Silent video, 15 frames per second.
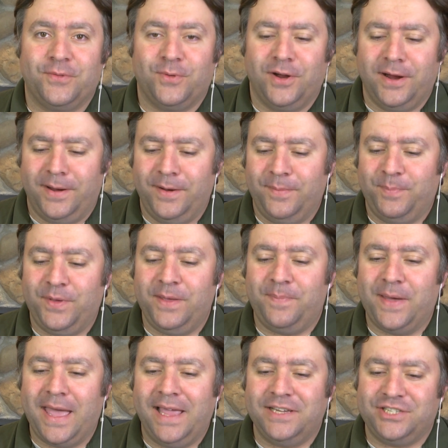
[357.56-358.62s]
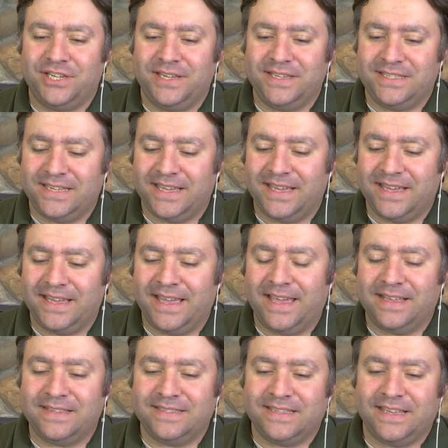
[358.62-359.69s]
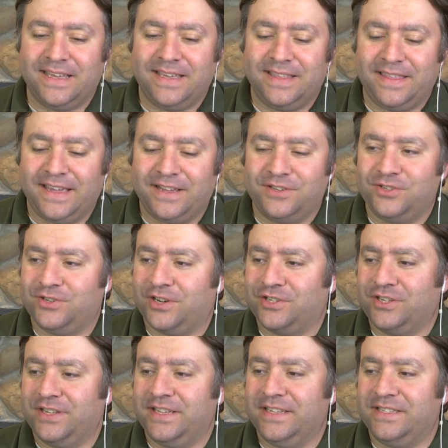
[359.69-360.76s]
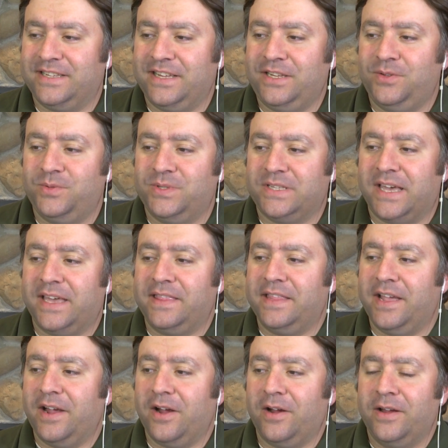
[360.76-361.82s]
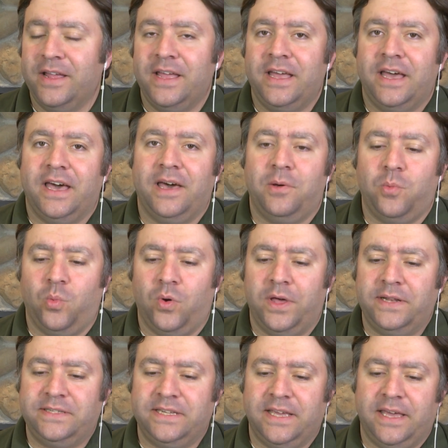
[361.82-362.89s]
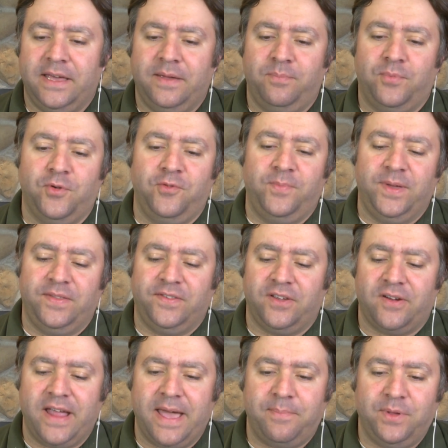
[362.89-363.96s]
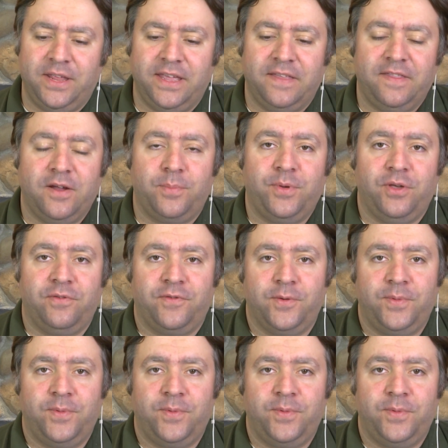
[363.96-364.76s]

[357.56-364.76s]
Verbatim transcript: where be patient uh, as uh, that construction continues on there. Uh, what uh, improvements are happening in there, Bill, for